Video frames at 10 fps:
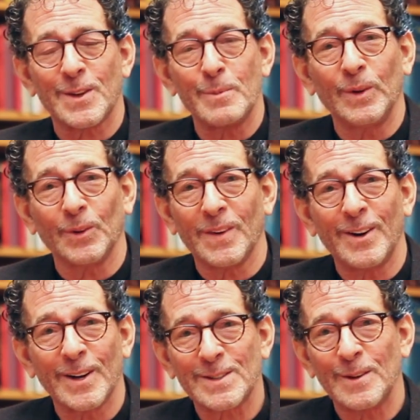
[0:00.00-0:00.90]
of the Milton
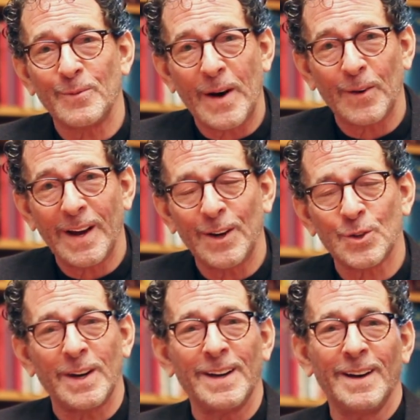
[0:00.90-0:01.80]
Erickson
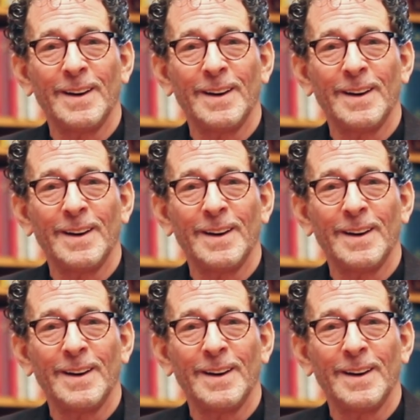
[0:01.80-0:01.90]
Foundation